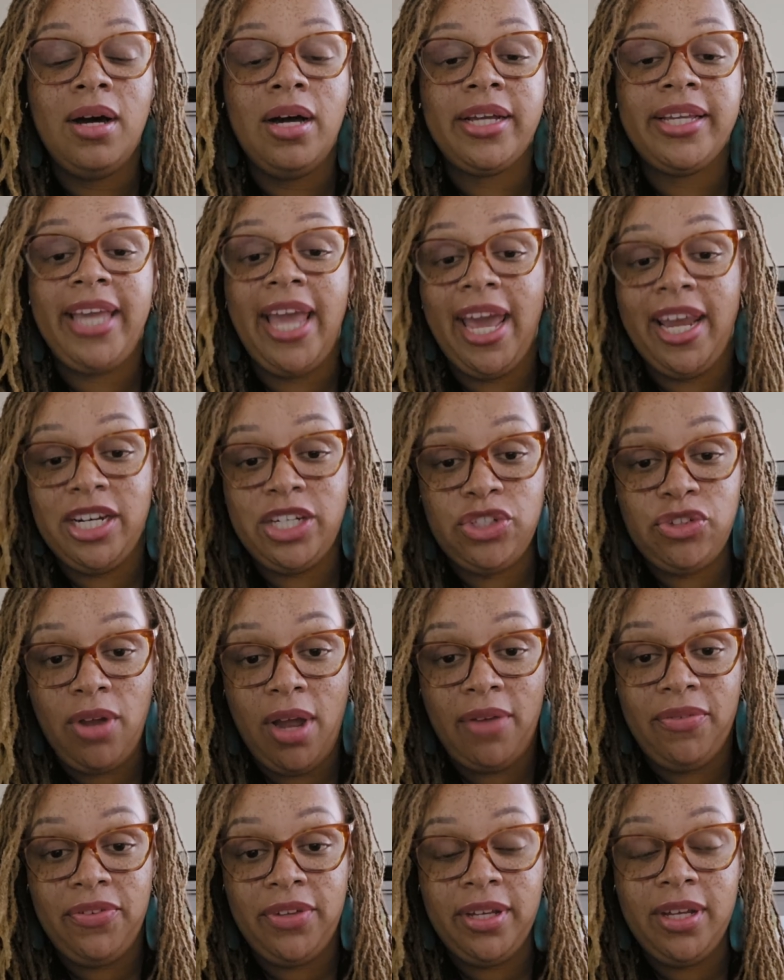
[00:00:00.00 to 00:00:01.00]

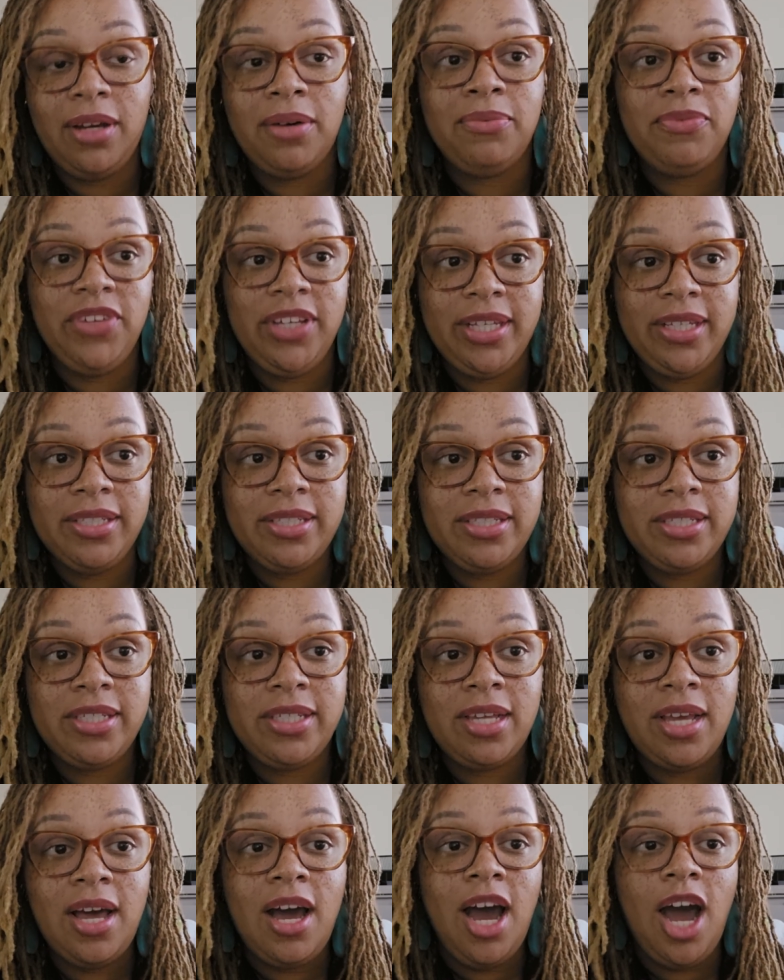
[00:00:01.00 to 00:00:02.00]
catastrophic events.
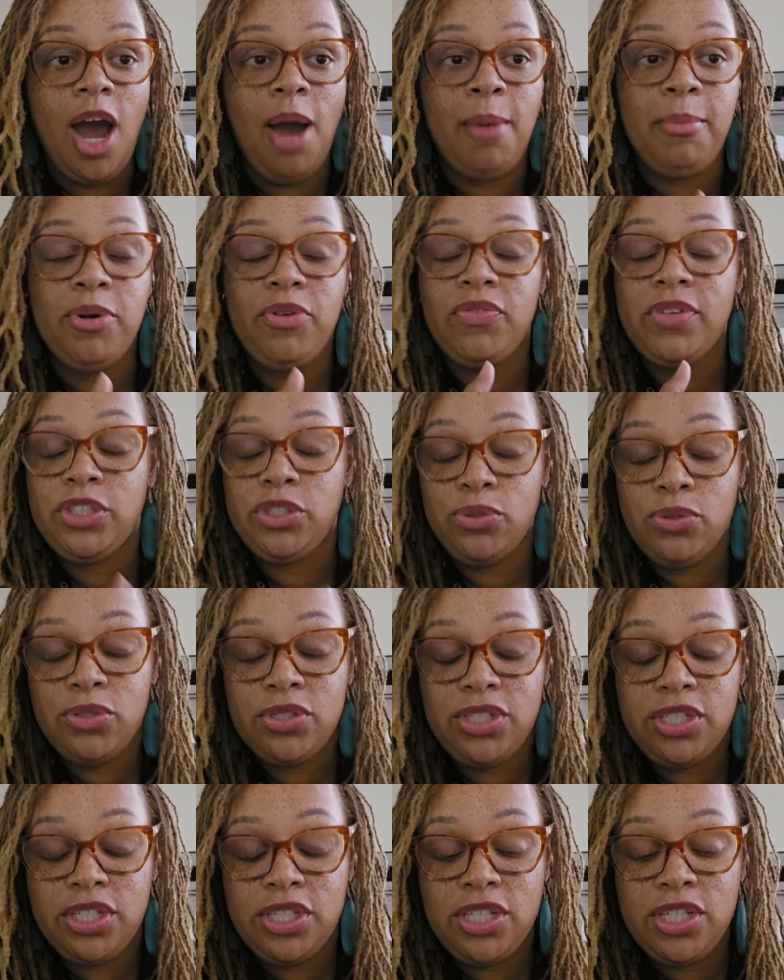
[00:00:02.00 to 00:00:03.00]
It
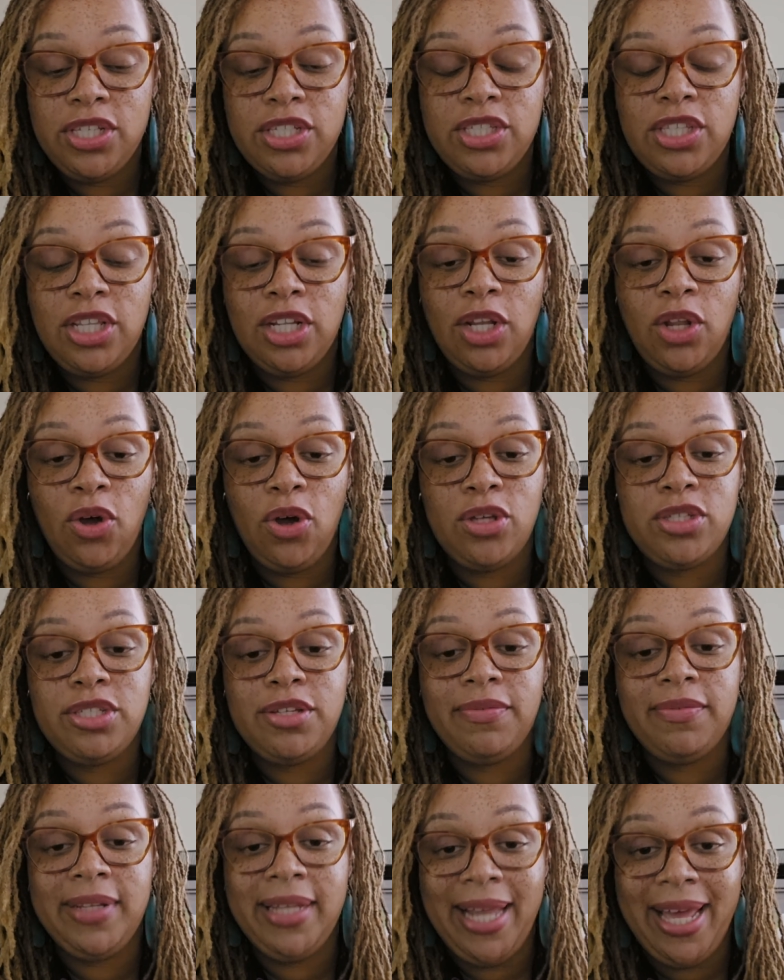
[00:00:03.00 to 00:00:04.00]
reduces the loss
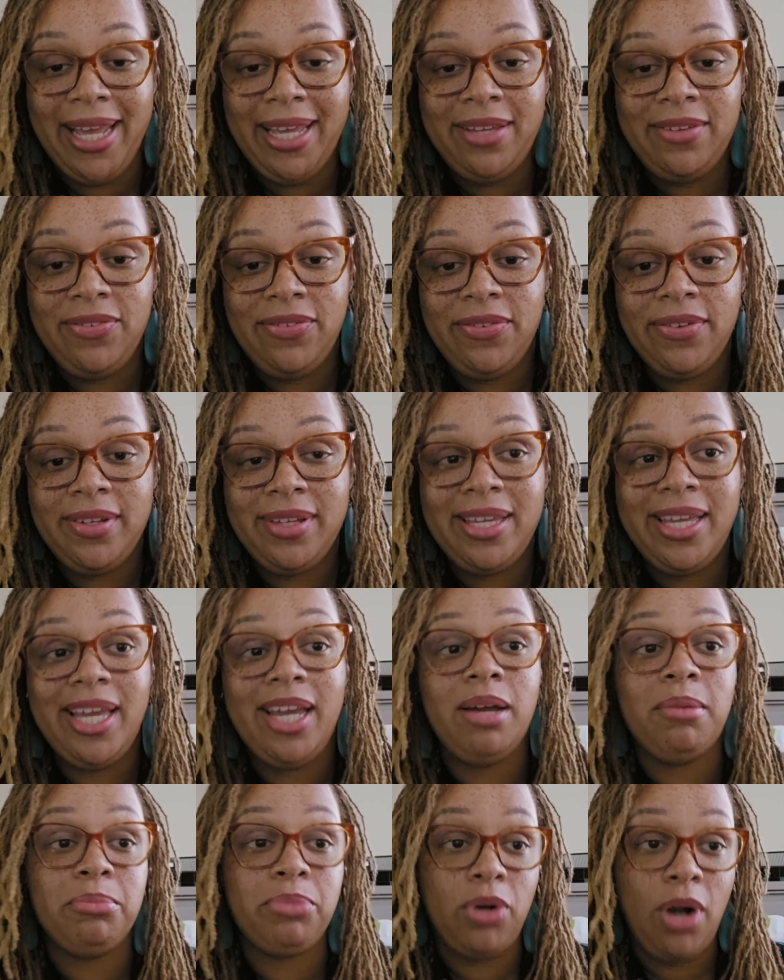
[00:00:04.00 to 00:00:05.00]
of life
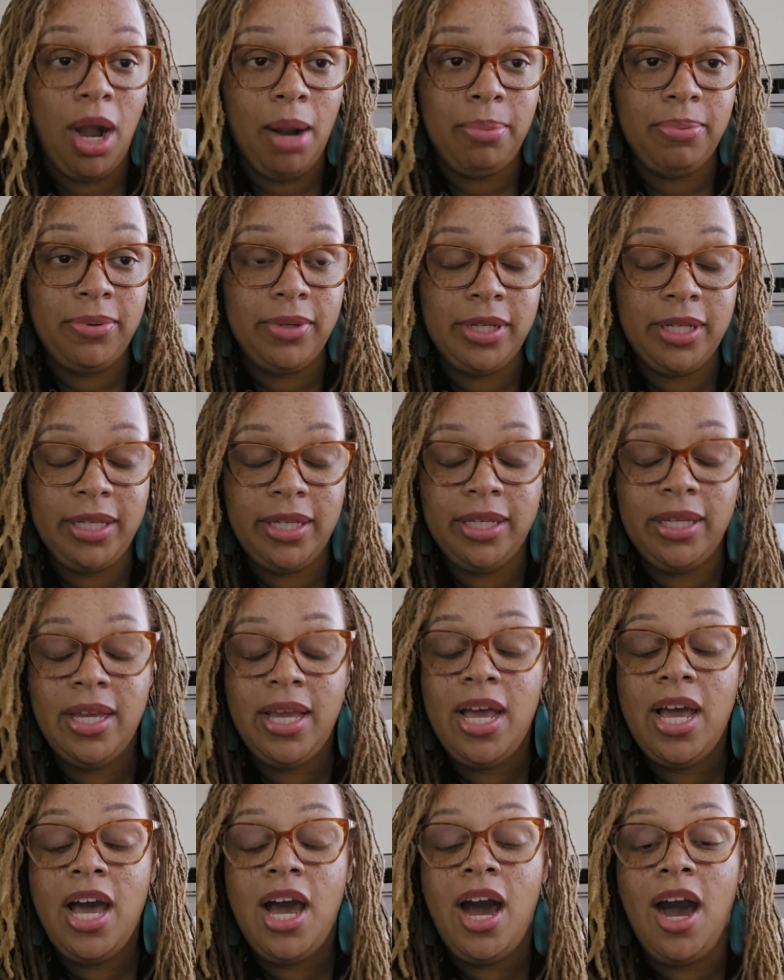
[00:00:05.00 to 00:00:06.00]
and property.
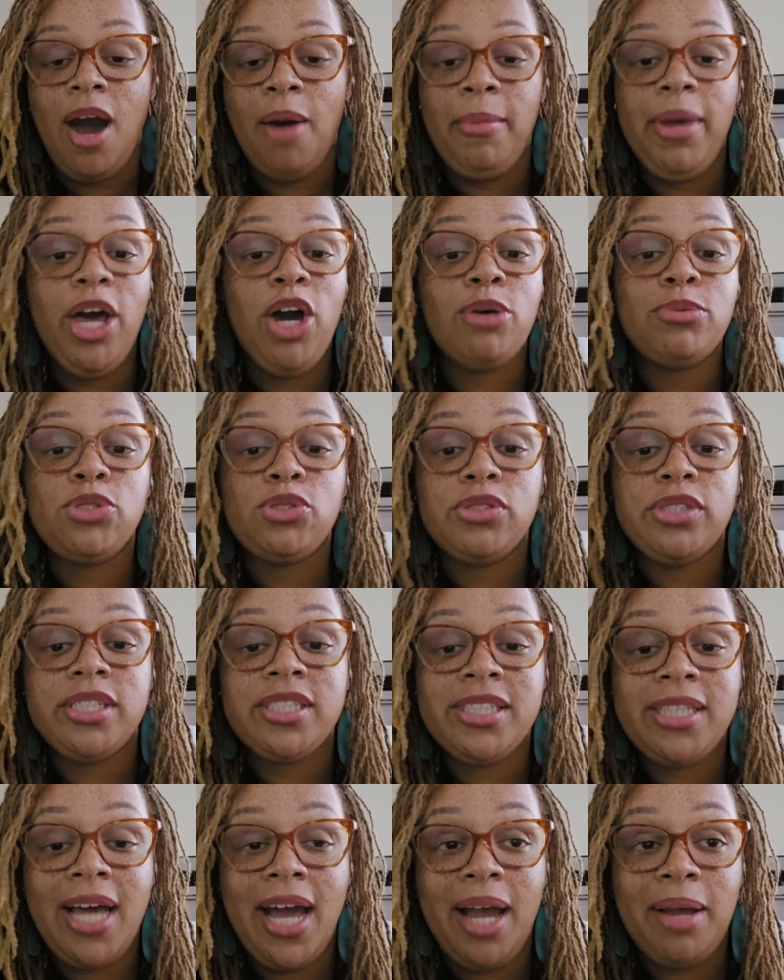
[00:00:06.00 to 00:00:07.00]
It helps you
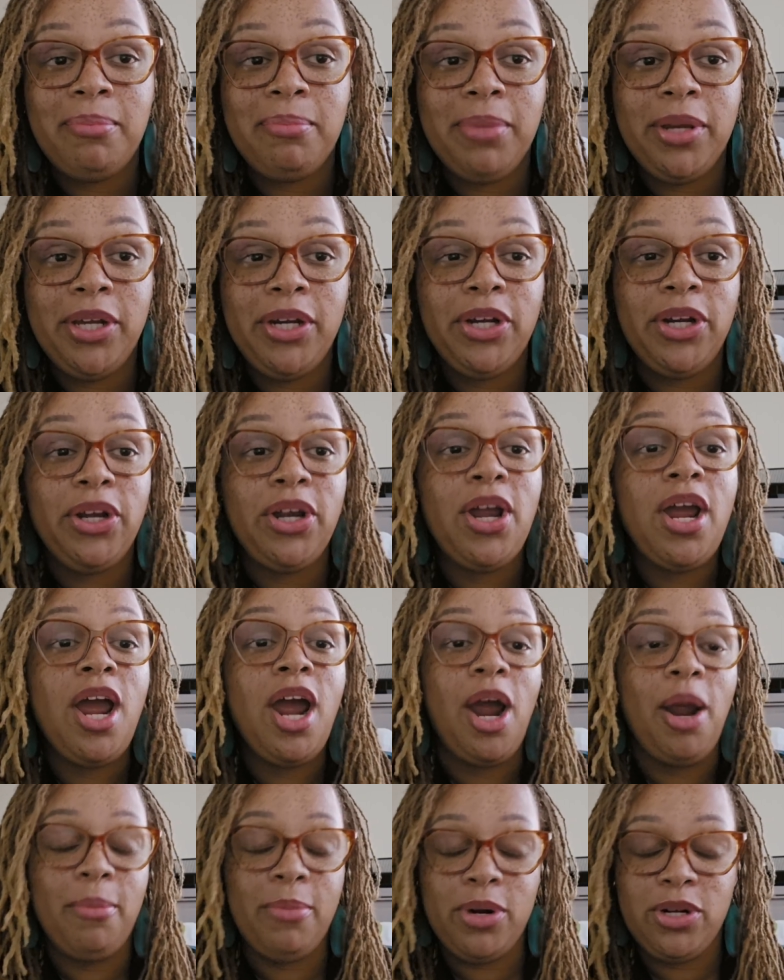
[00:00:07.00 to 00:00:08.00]
design better
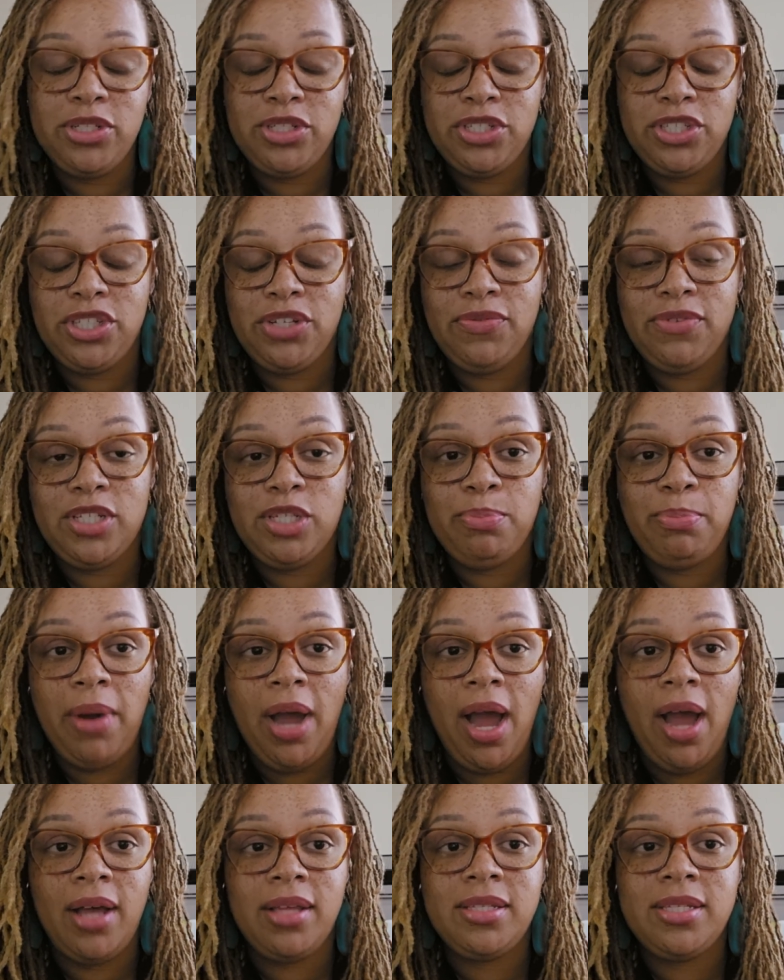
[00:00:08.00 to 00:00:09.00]
emergency
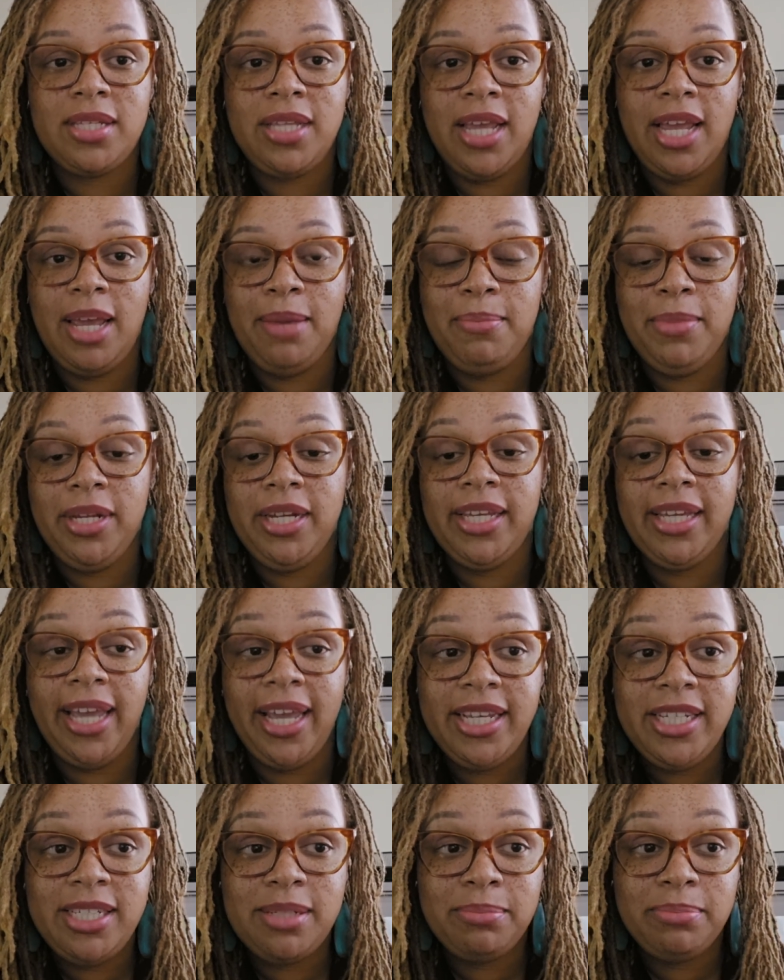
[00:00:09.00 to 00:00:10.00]
response and
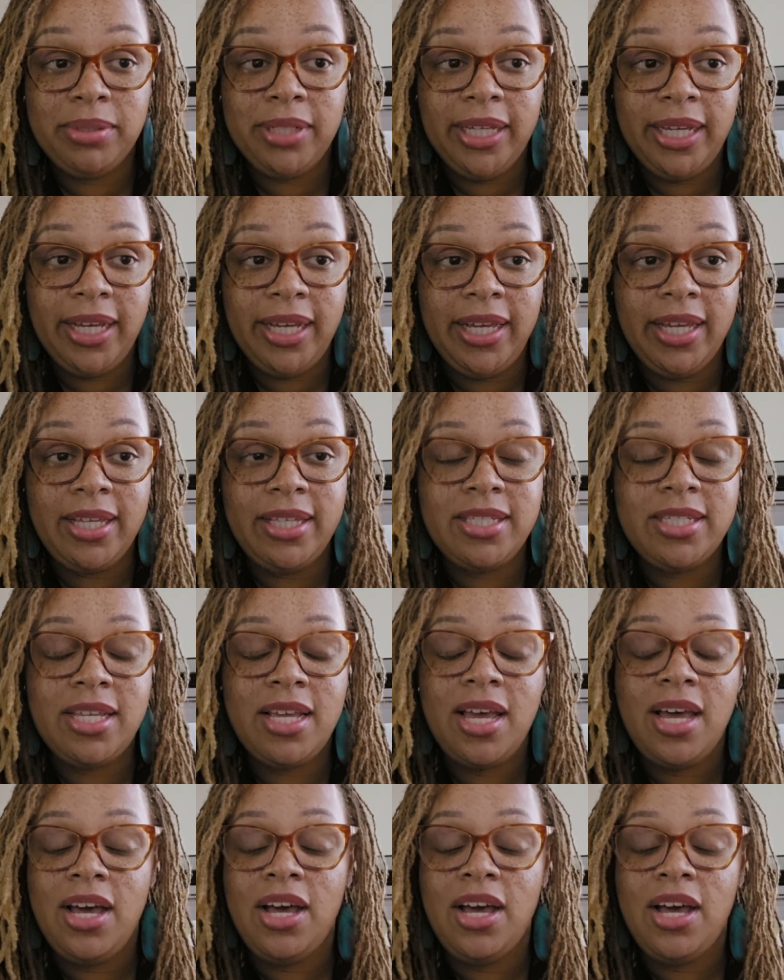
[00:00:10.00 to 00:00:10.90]
mitigation plans.